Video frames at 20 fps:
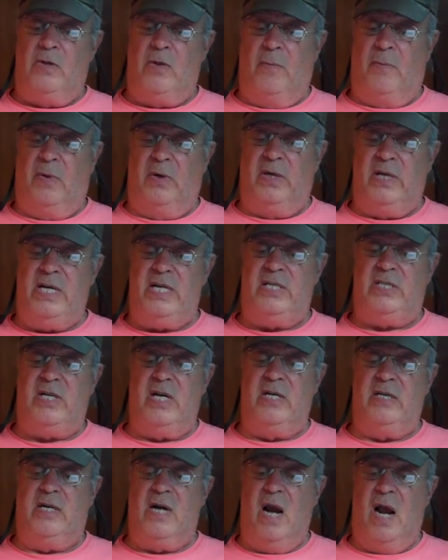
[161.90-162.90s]
the police
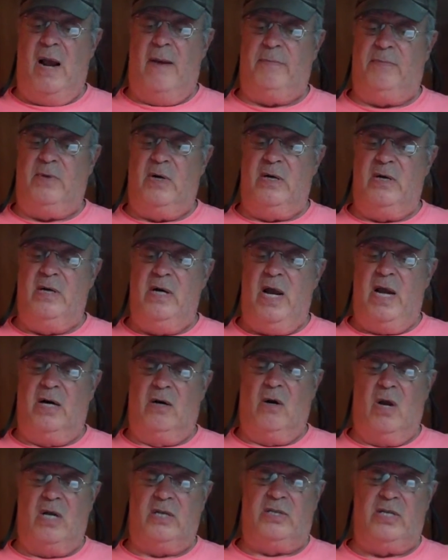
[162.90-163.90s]
in Compton and
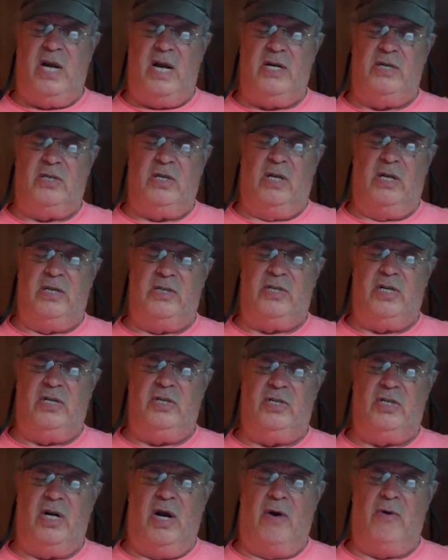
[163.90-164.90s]
Los Angeles
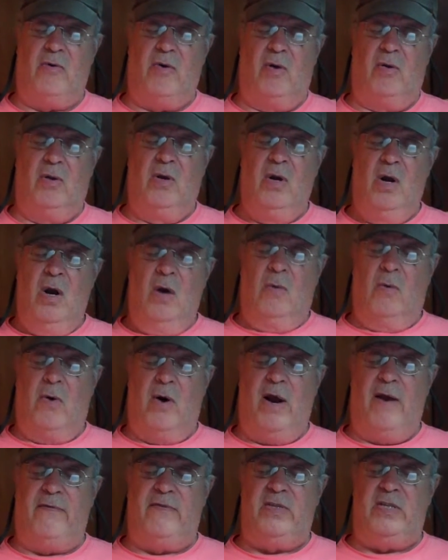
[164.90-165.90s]
in general
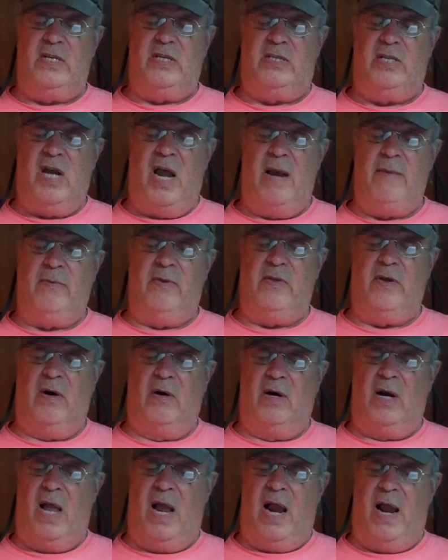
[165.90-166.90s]
were having the time of
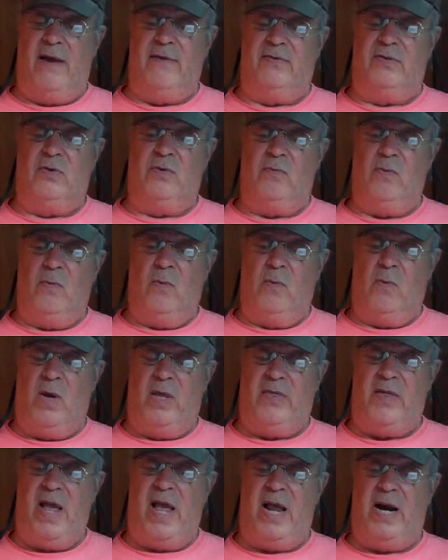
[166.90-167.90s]
their lives
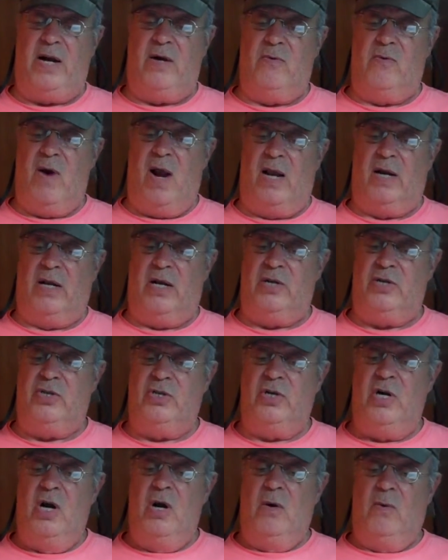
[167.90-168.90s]
with added
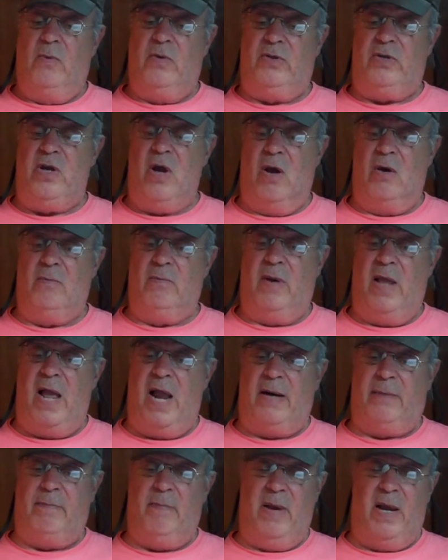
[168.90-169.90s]
relish with young
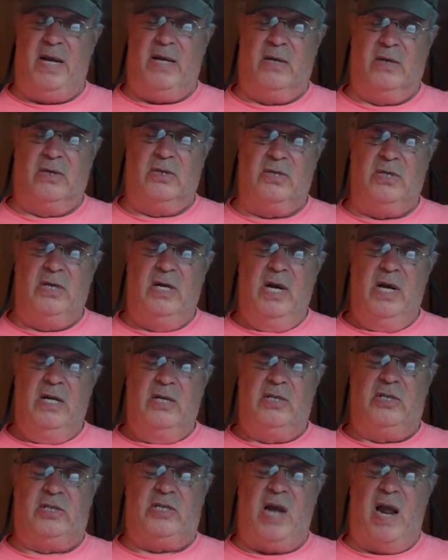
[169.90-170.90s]
black males,
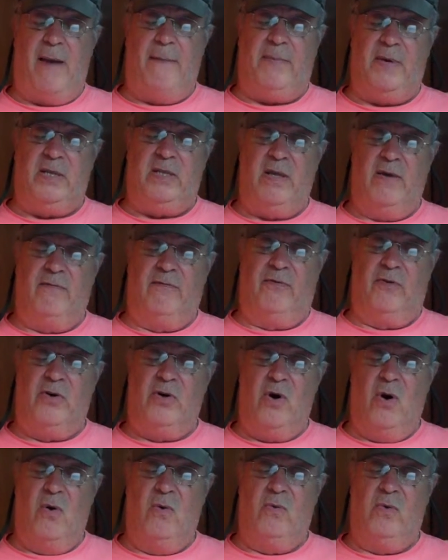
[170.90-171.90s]
stopping them for
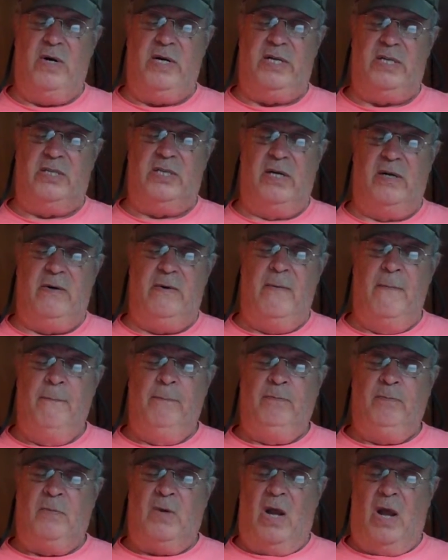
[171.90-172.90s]
no reason
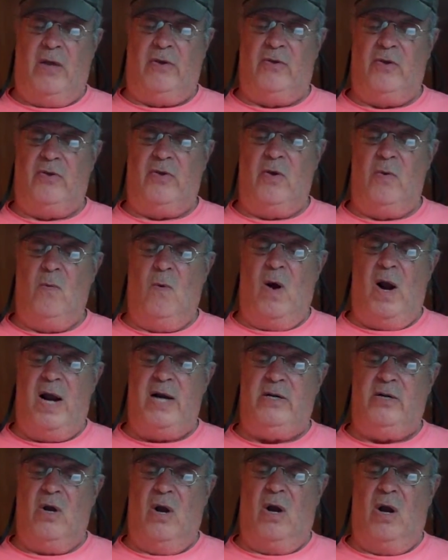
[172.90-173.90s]
other than
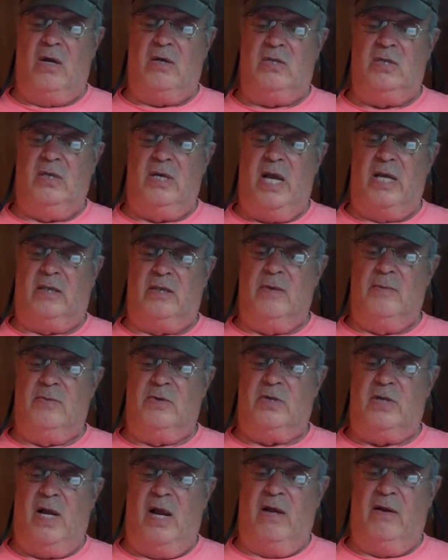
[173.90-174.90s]
why dogs lick
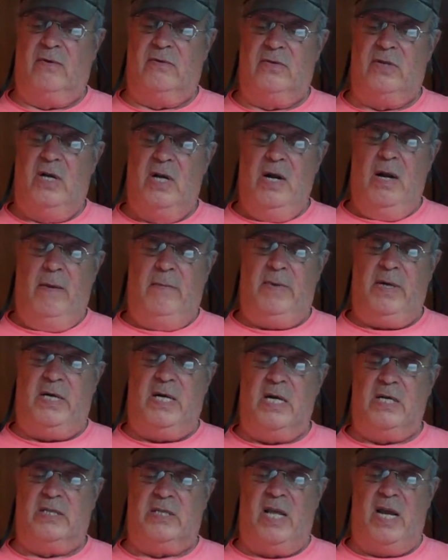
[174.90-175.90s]
themselves
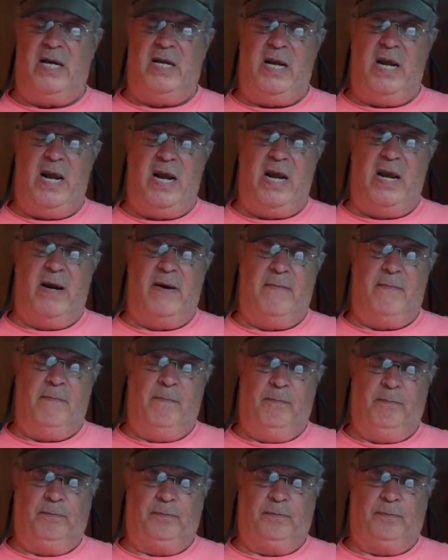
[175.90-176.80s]
because they can